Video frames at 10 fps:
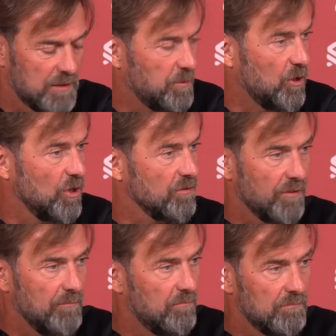because
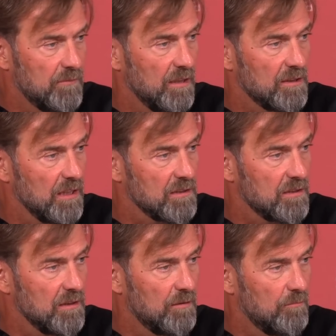of them. They're
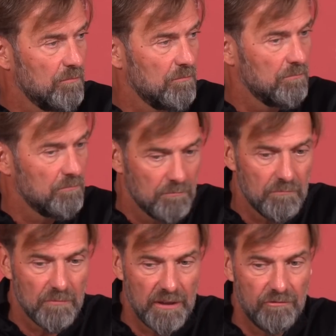just
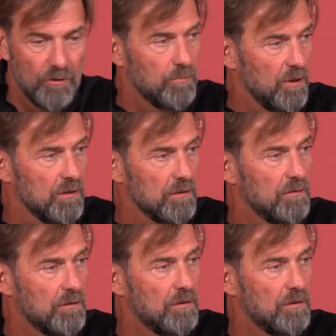real footballers.